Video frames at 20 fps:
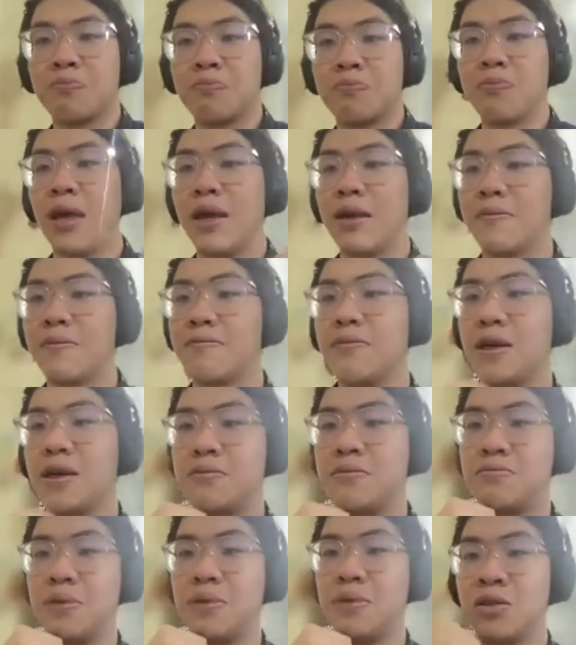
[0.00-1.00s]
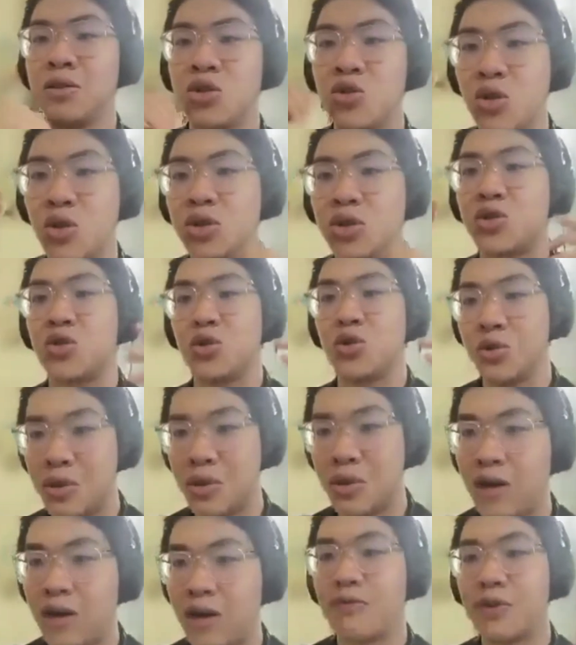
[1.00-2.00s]
like a structured
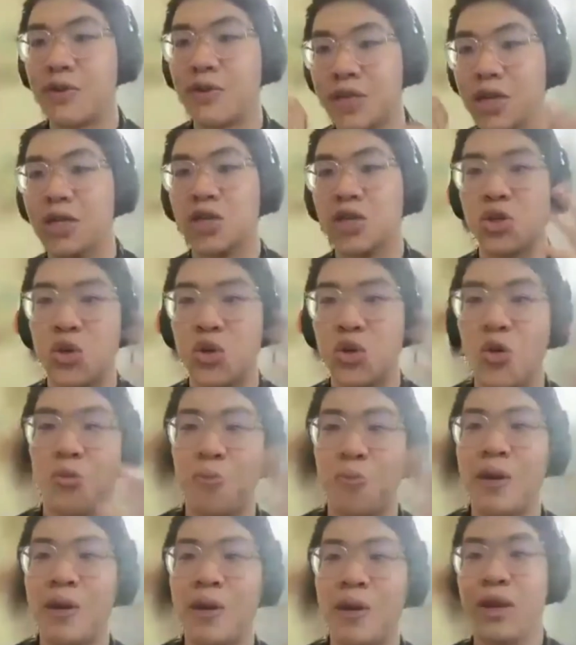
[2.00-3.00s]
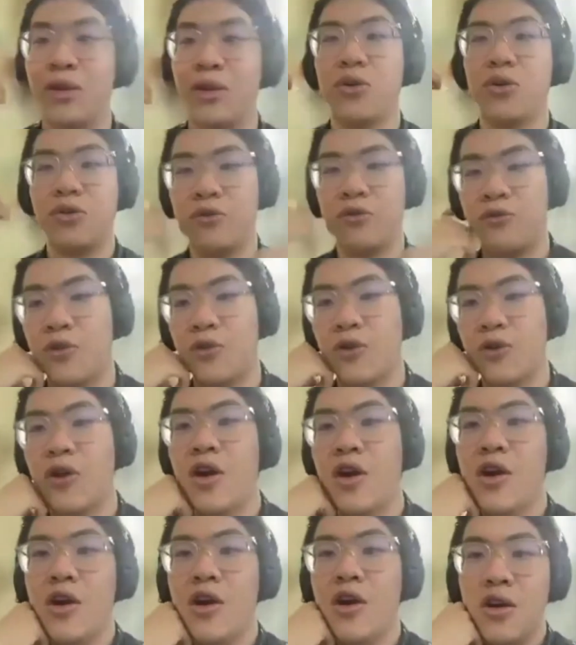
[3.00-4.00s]
conversational pattern for
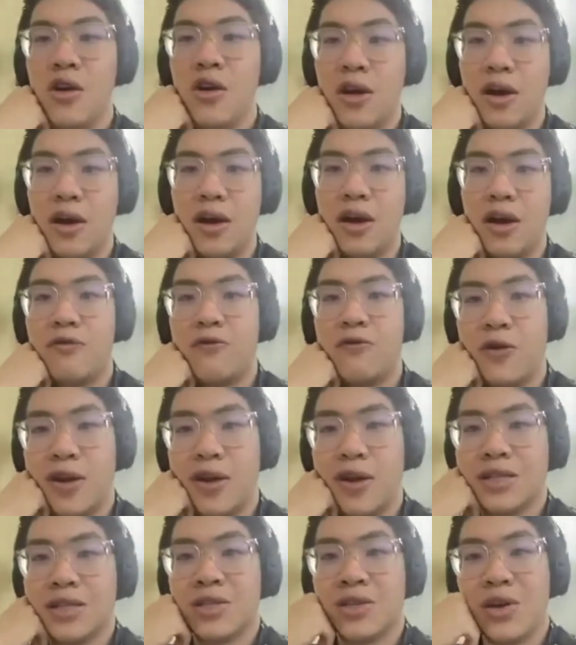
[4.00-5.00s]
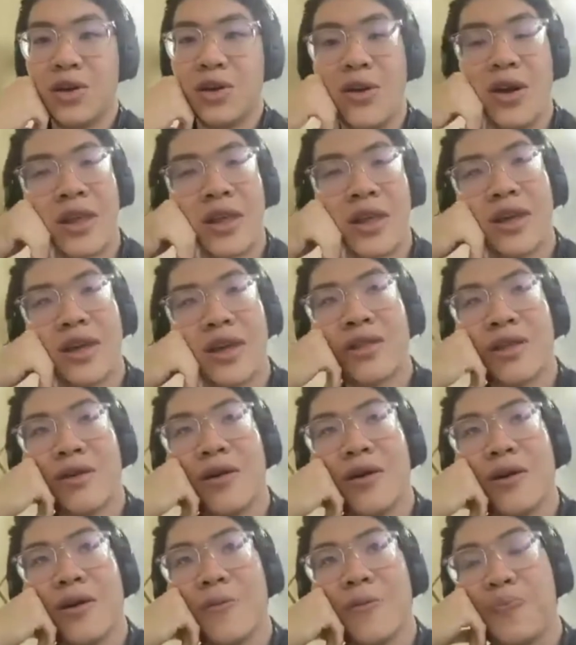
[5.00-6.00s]
it. So I think
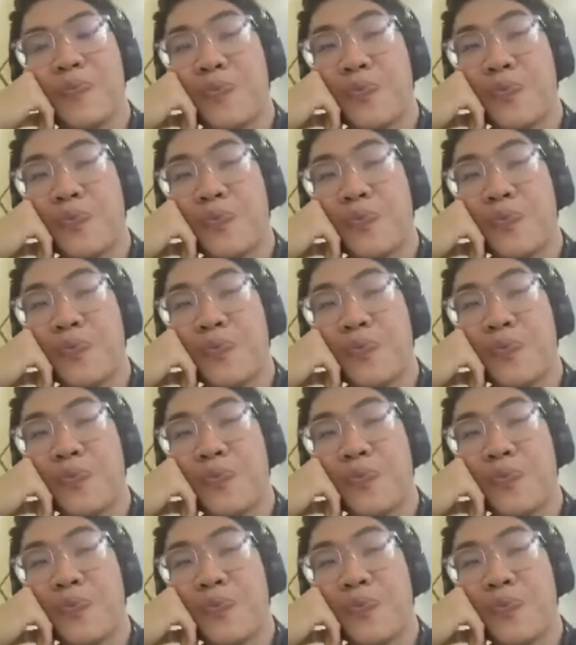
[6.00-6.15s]
the